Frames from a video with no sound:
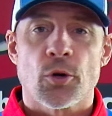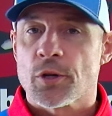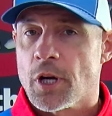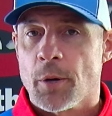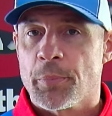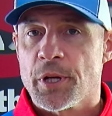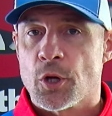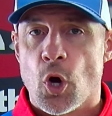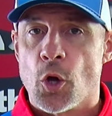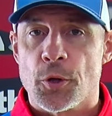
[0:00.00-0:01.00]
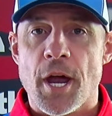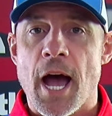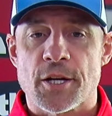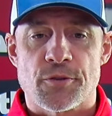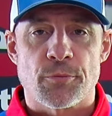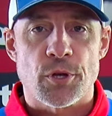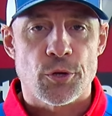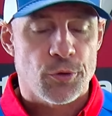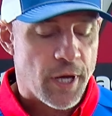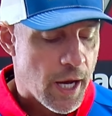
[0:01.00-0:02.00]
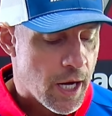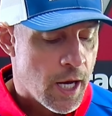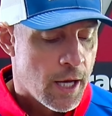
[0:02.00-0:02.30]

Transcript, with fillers: a company called Knox from the UK